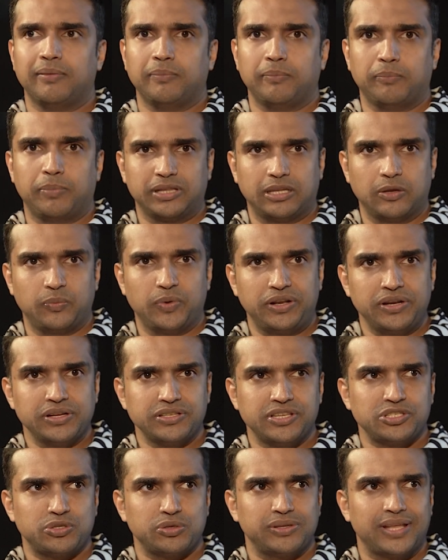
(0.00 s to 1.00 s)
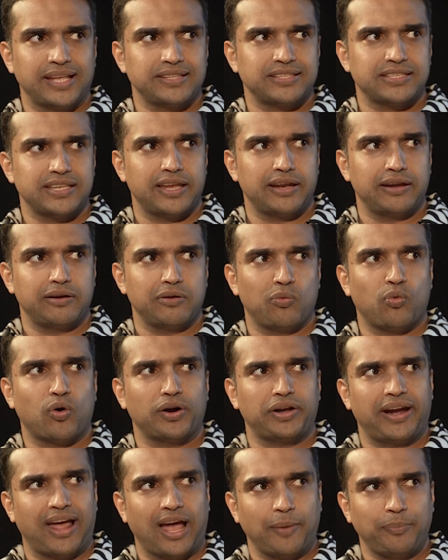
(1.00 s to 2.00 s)
But the witnesses to that said
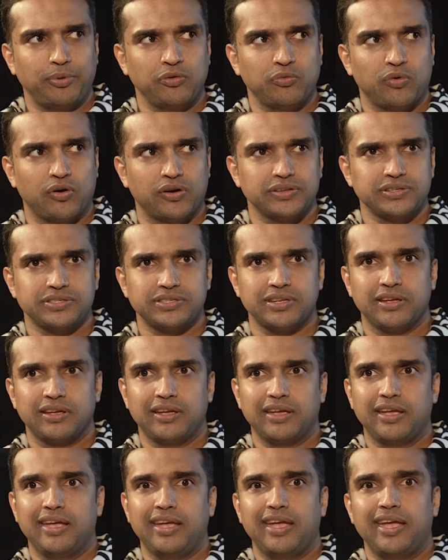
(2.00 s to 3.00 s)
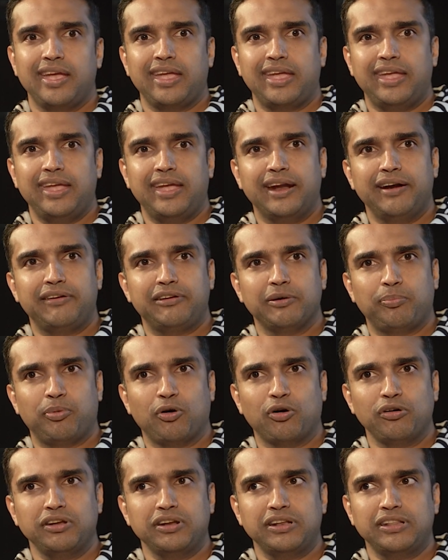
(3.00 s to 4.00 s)
what had happened was, he had
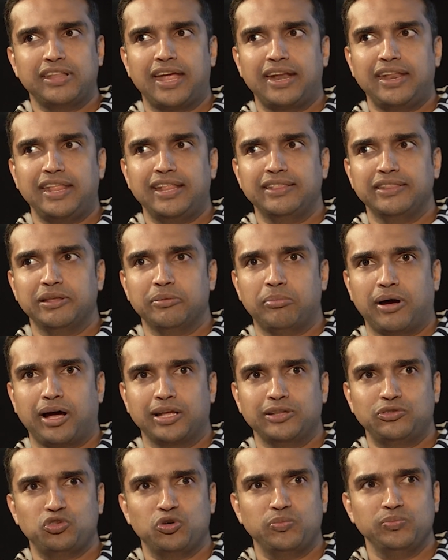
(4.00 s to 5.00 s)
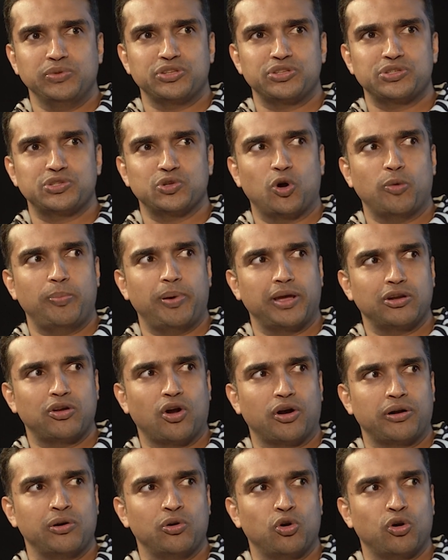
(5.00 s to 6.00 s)
reported that in the bathroom the soap had
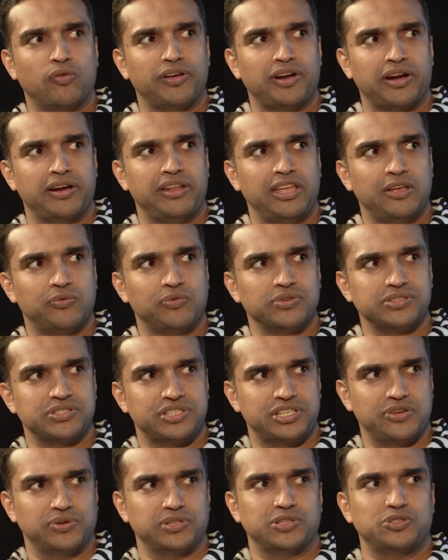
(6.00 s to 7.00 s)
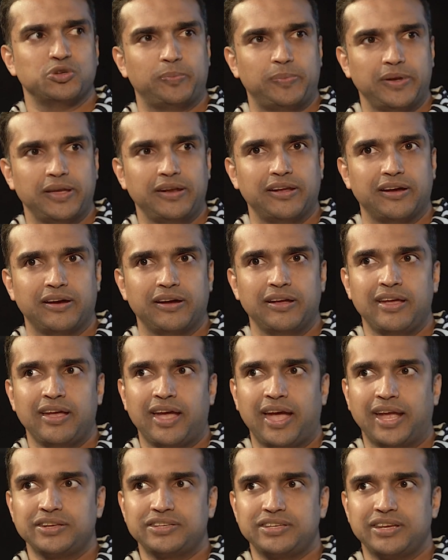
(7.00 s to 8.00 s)
gotten over and she was a superior,
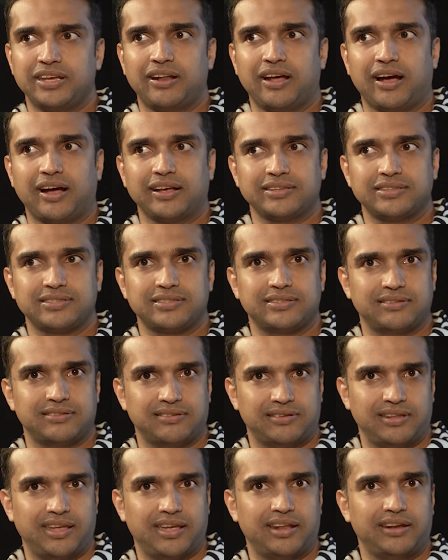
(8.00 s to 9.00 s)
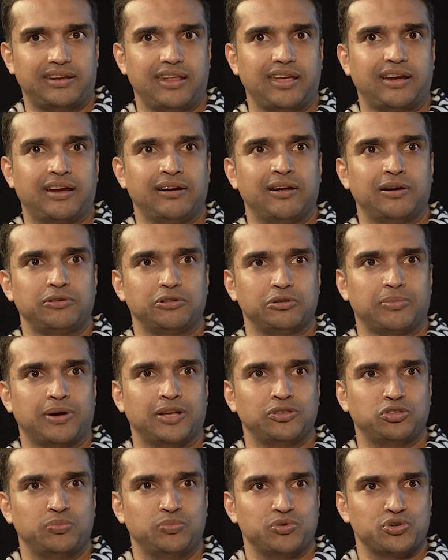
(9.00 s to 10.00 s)
and he had taken her to the
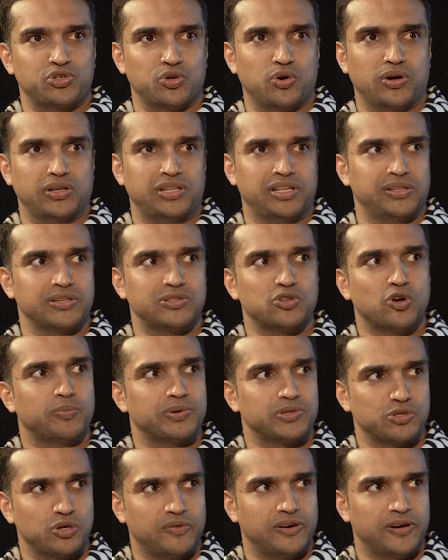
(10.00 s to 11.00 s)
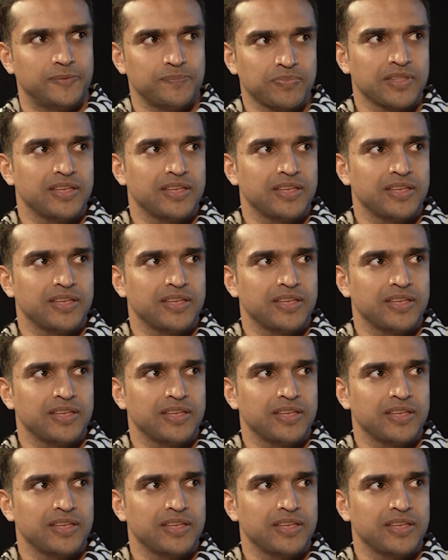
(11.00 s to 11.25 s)
bathroom to show her that the soap was over,